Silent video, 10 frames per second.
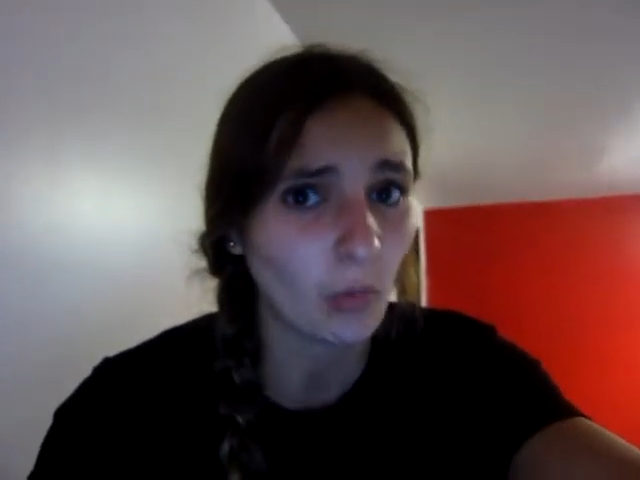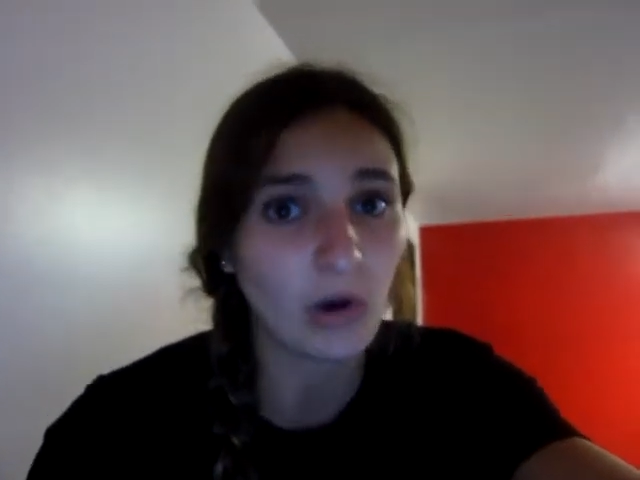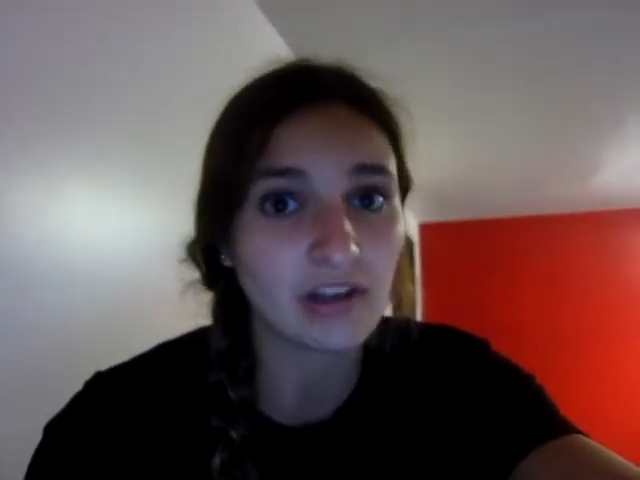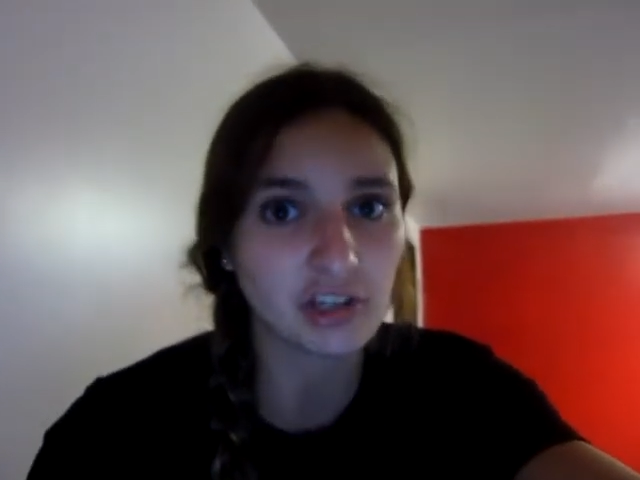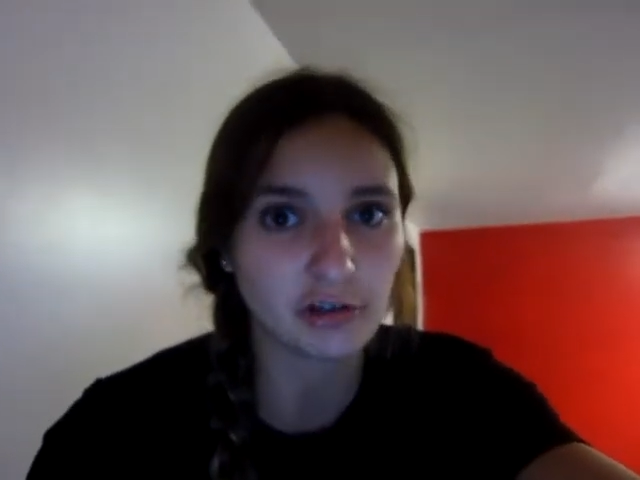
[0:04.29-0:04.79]

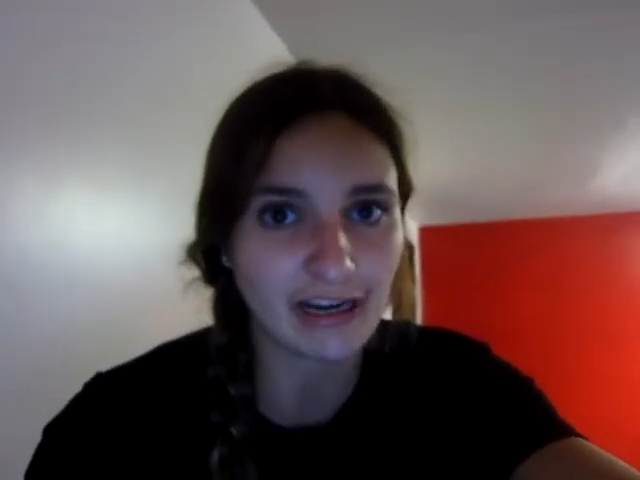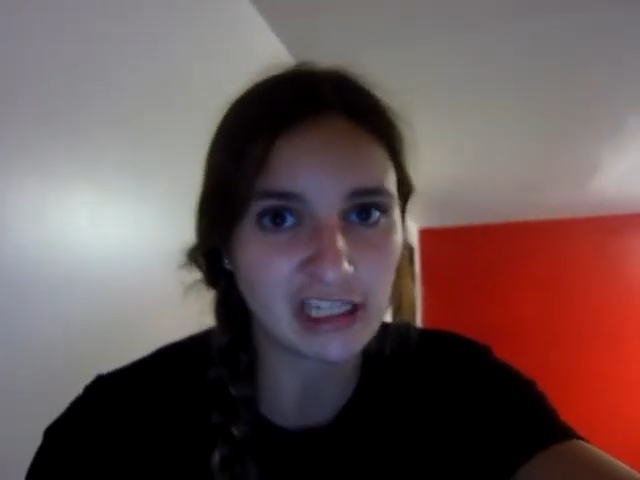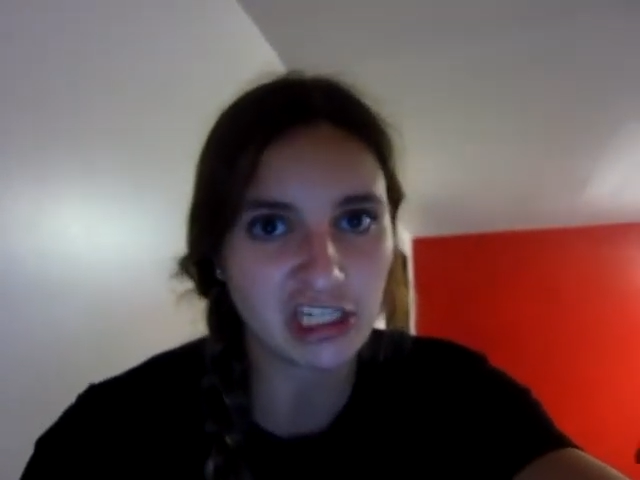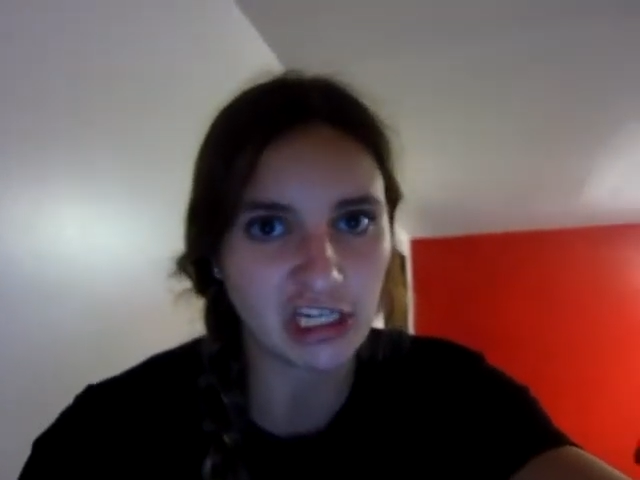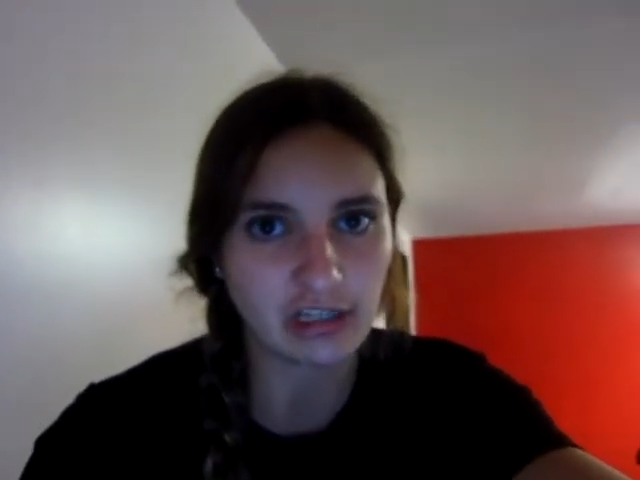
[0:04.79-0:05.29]
One
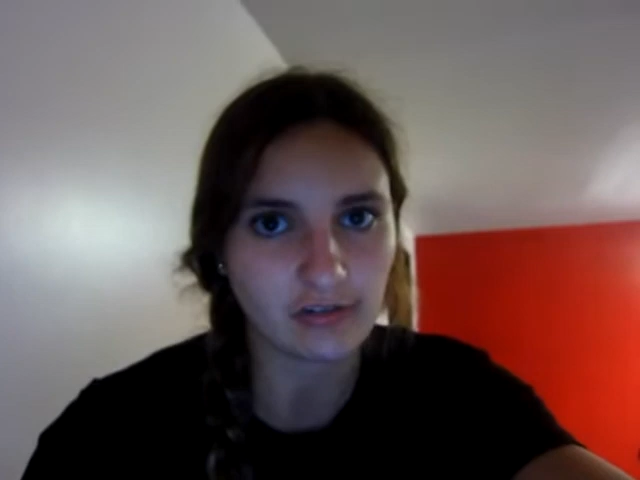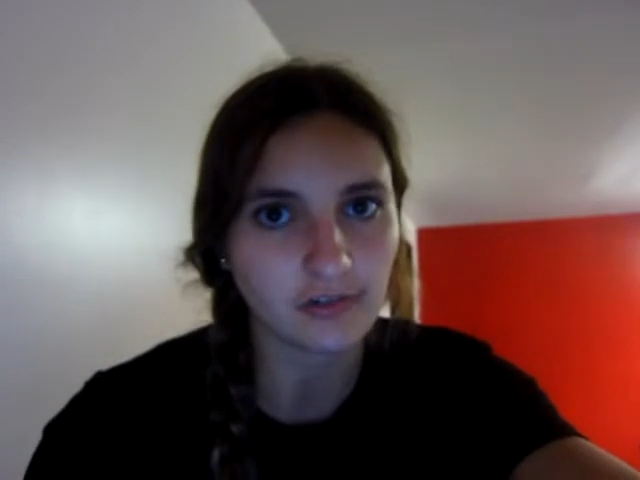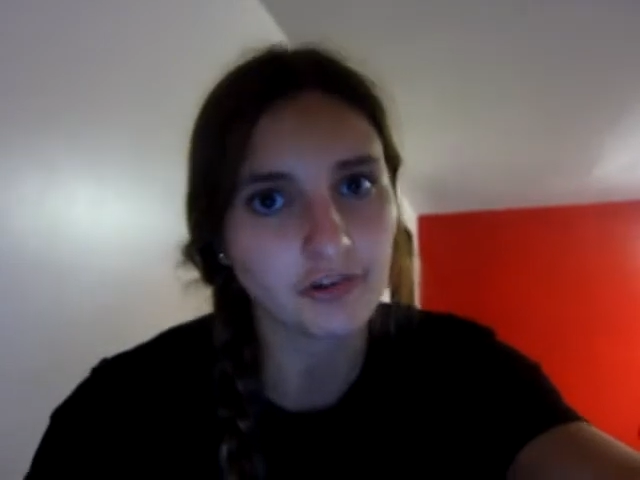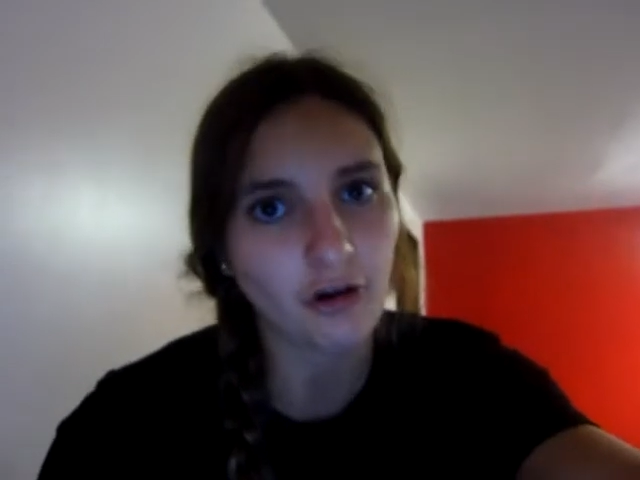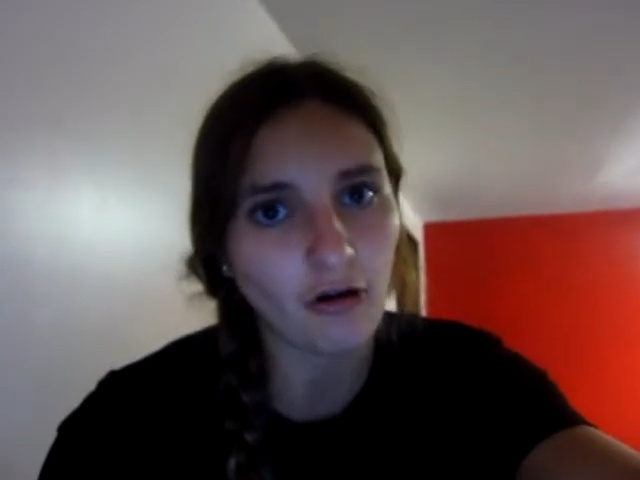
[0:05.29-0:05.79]
Direction
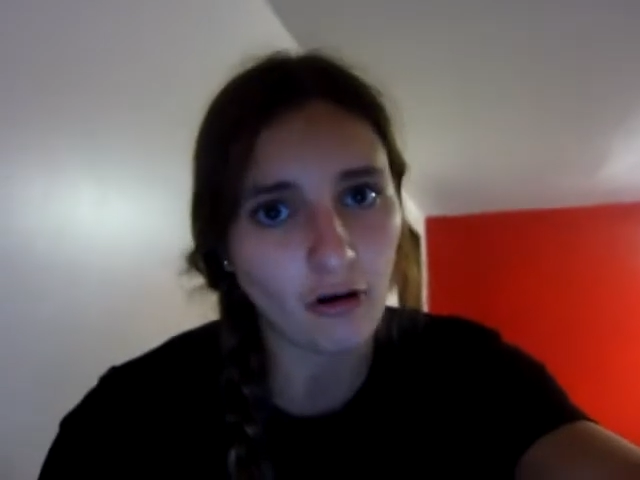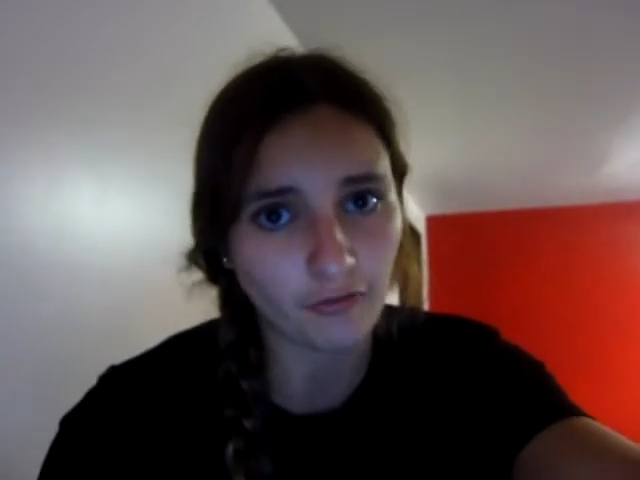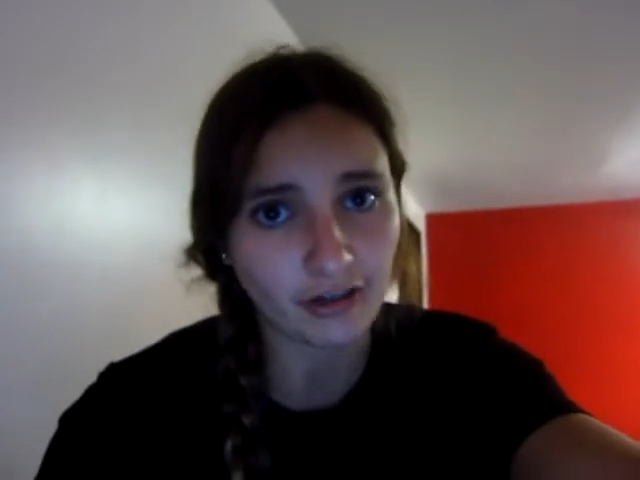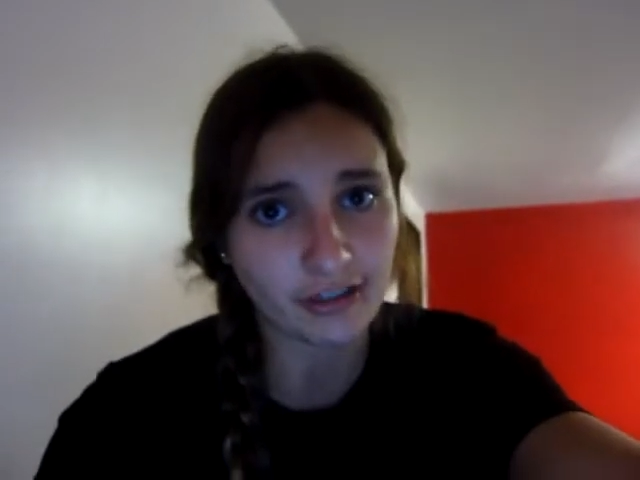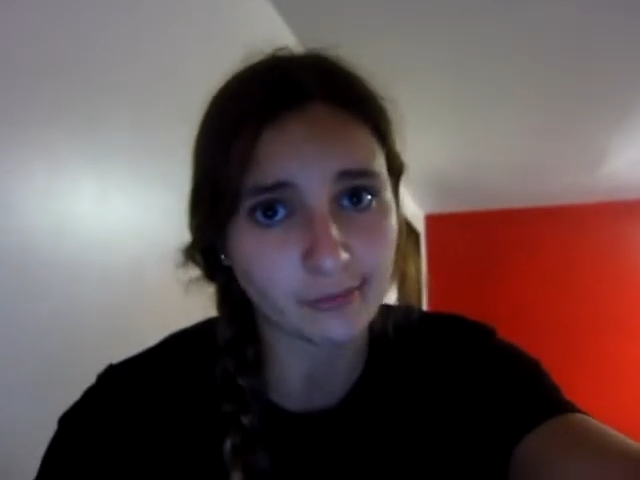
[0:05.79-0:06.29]
so
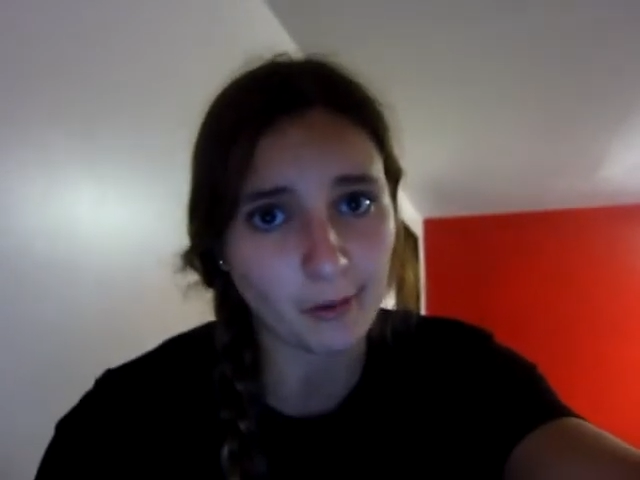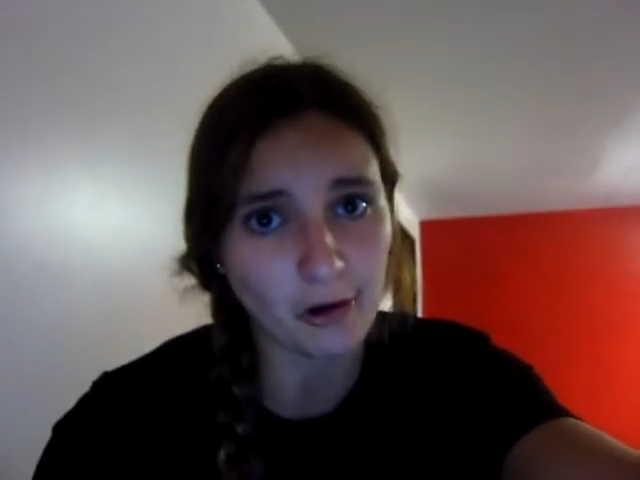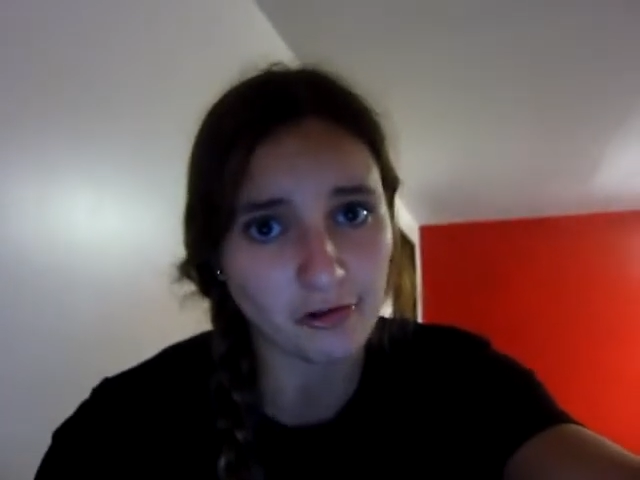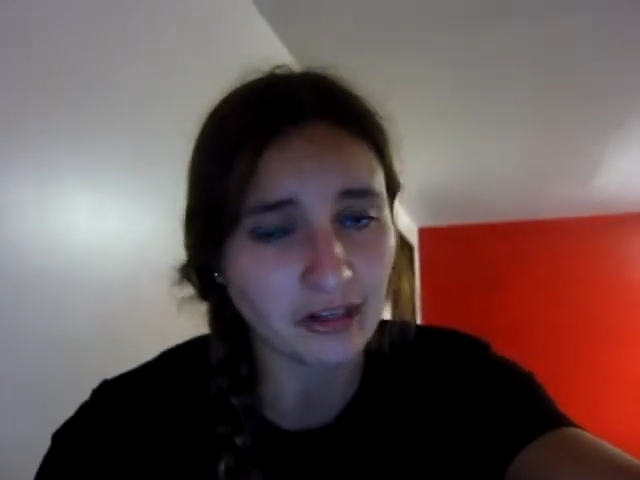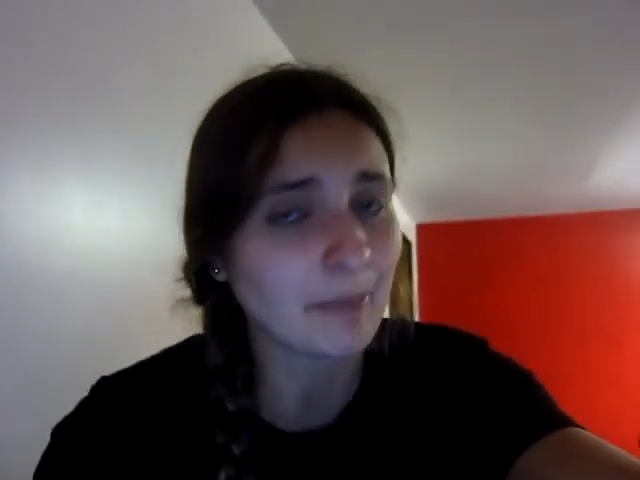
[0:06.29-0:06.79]
overexposed.